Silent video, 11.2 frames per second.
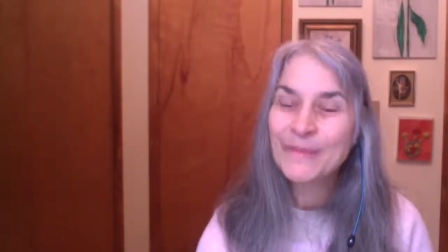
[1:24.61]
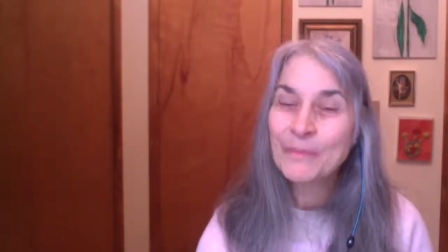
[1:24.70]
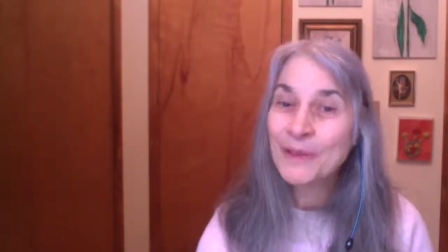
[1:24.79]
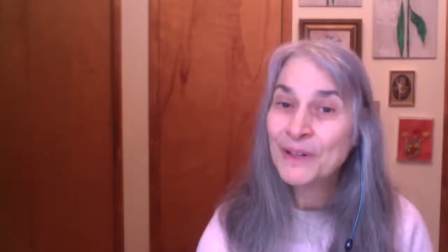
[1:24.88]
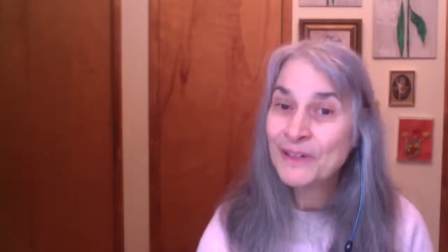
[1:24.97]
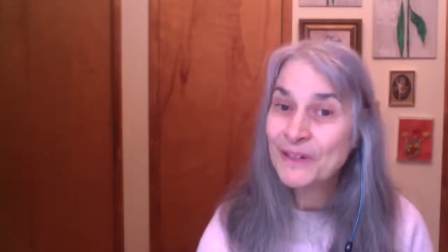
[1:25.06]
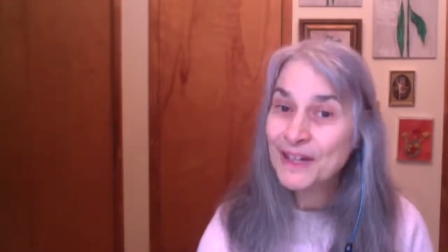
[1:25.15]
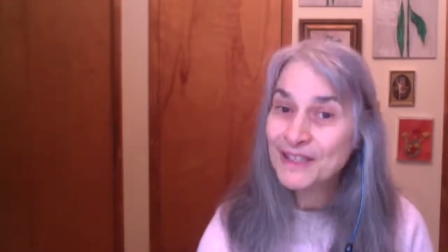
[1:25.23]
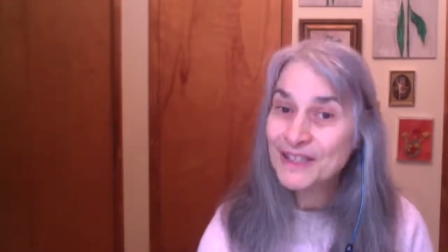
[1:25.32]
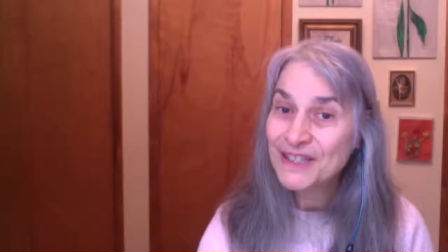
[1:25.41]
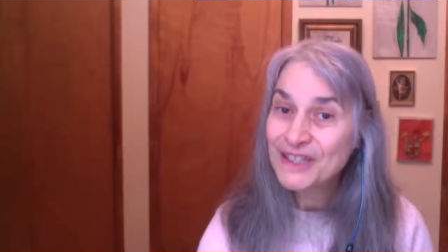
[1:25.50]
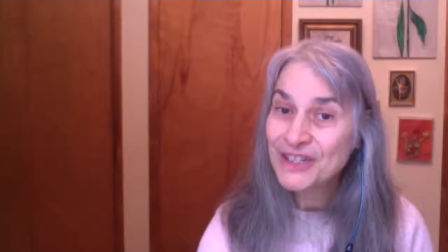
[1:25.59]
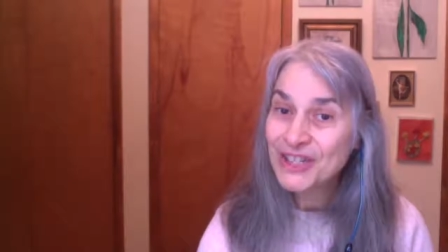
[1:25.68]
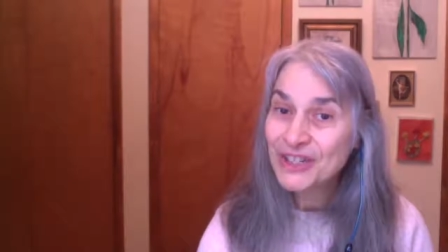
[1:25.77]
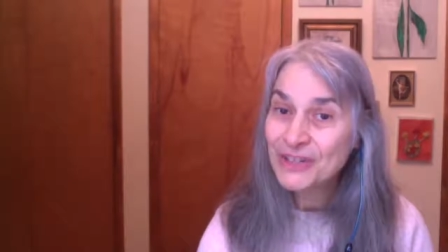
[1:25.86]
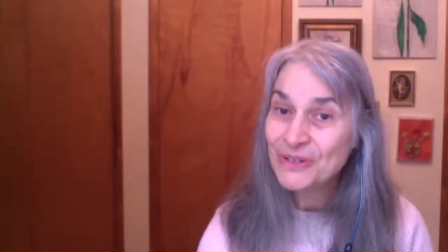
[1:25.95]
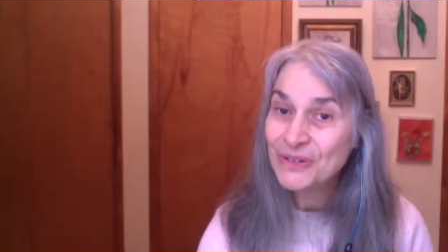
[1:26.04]
but you get to
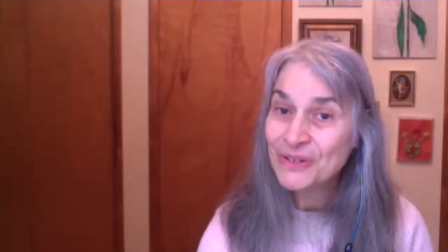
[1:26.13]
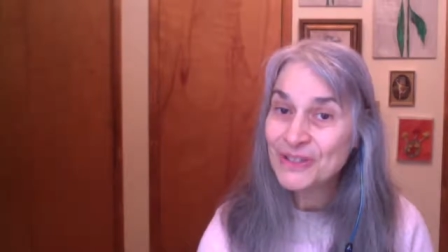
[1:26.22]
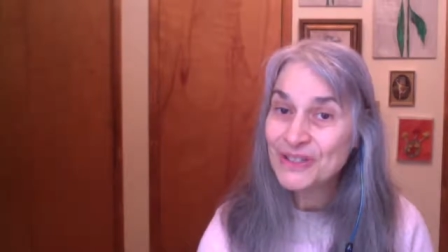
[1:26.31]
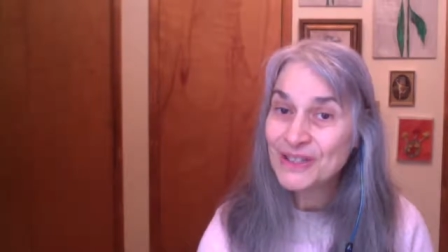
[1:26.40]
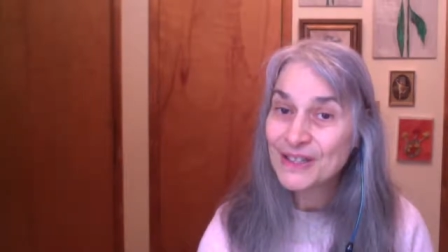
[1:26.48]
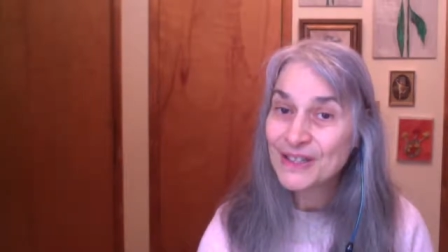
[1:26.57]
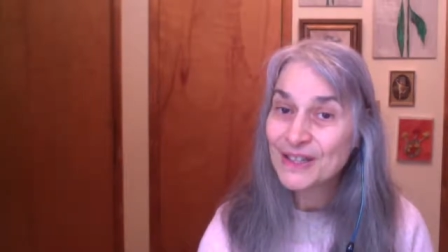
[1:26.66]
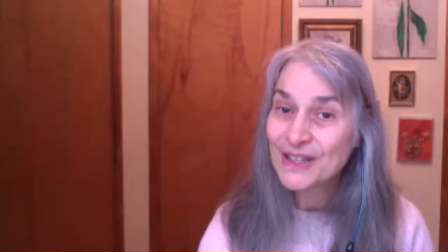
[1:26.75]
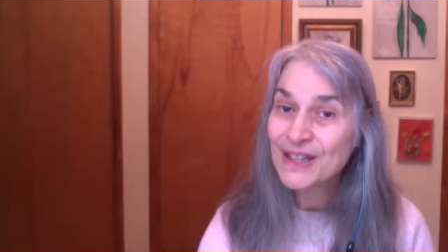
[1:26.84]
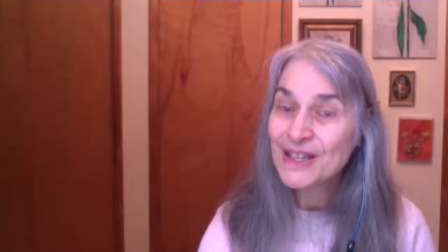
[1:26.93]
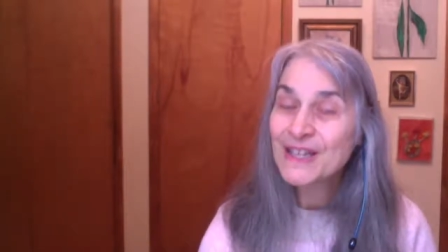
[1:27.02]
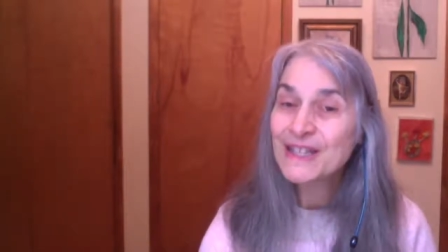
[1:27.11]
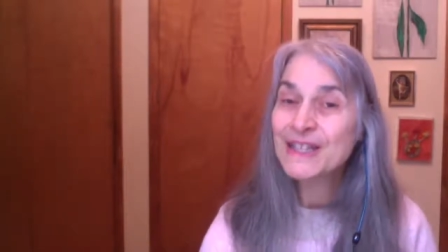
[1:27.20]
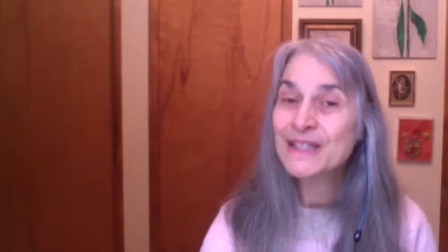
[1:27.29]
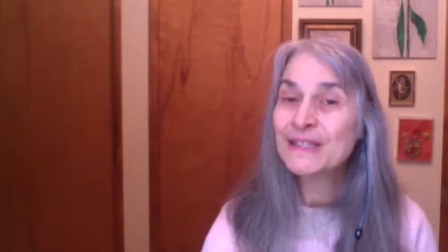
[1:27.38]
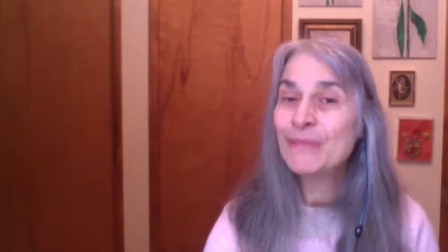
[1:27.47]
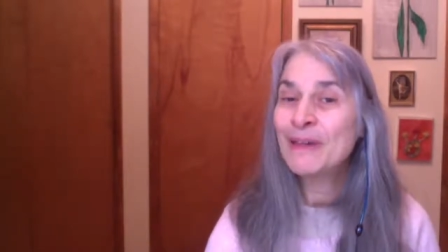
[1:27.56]
choose to
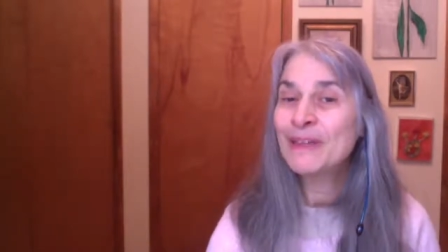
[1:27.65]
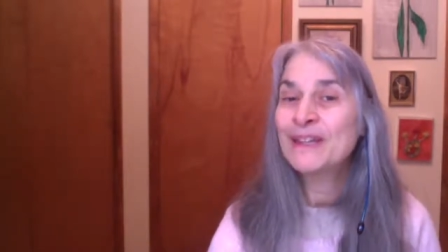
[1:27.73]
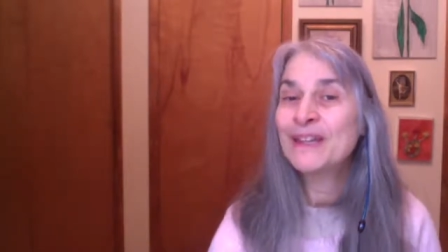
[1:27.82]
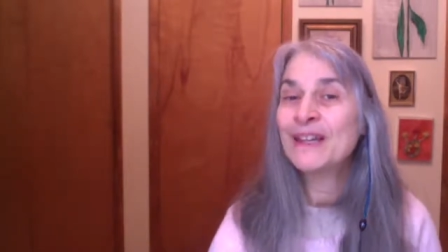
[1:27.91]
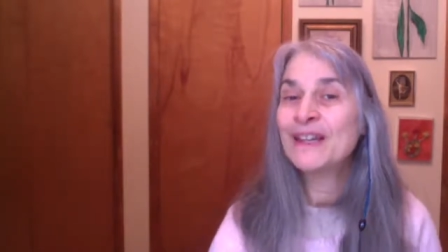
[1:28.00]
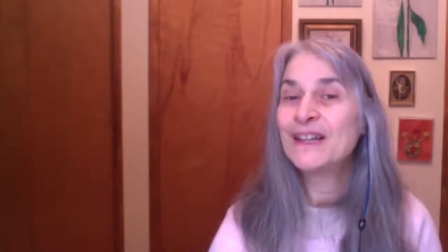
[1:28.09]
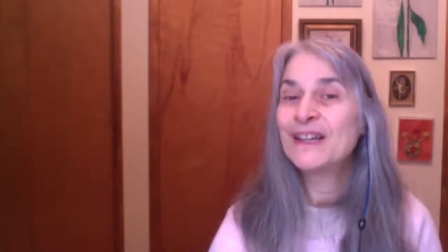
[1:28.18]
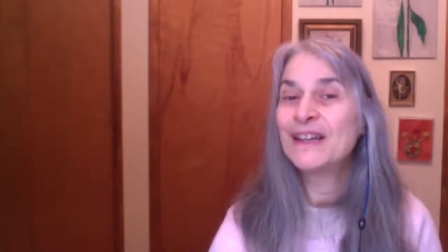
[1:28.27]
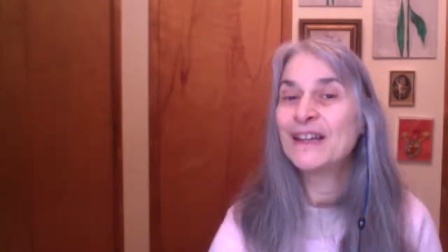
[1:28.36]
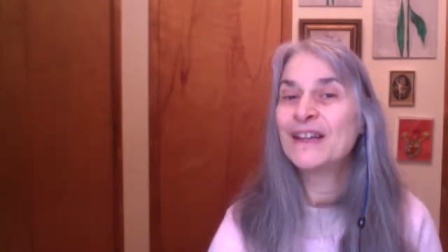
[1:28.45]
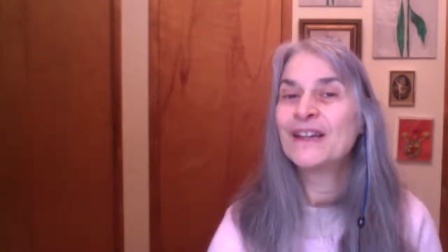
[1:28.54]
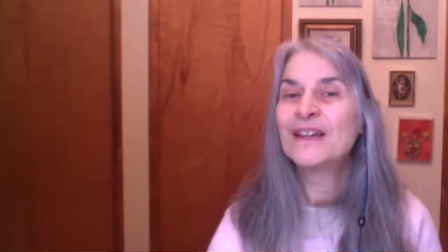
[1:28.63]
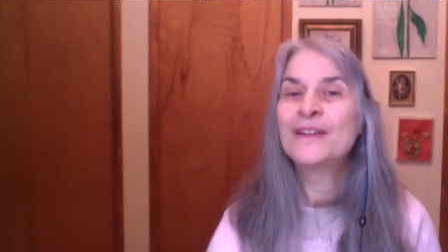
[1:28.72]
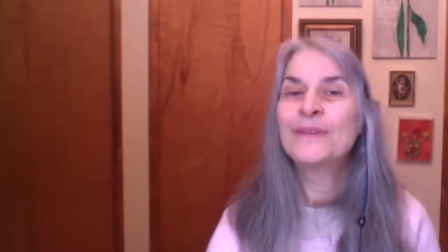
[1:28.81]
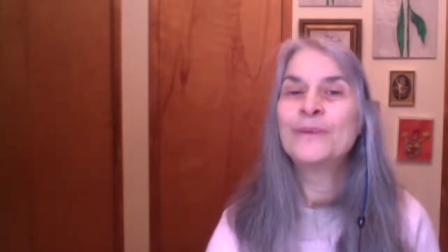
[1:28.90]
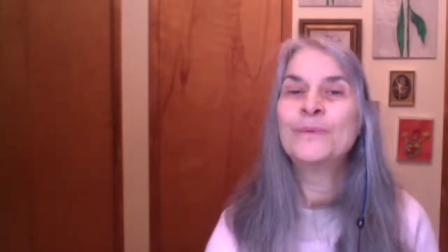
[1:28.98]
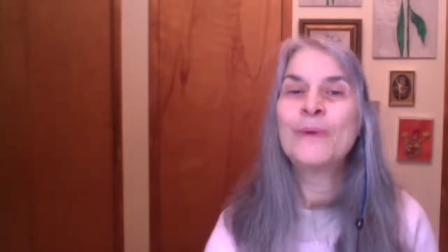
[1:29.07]
spend it in
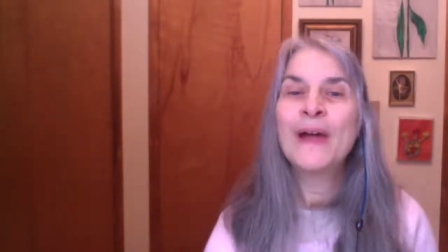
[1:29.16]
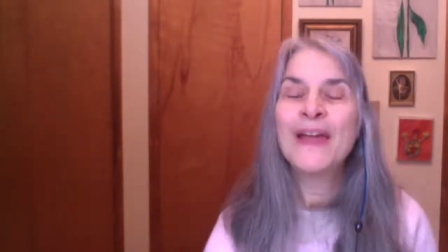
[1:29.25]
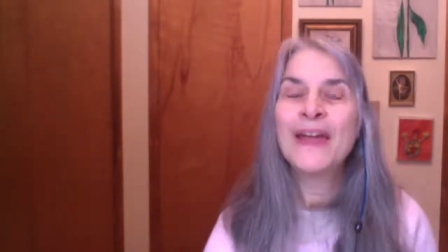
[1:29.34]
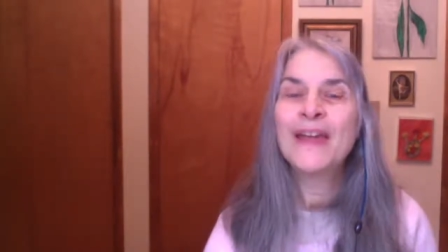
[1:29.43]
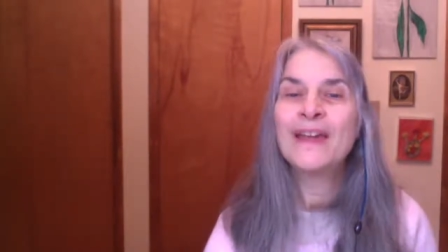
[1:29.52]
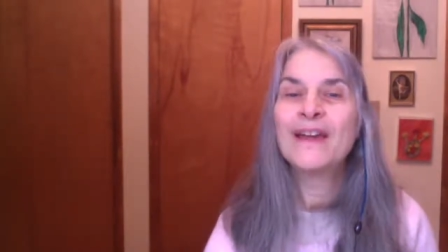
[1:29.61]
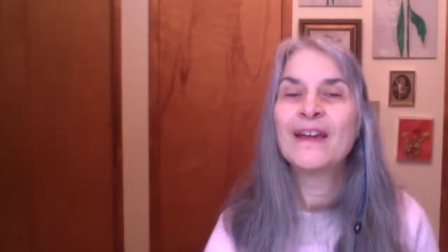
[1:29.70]
a way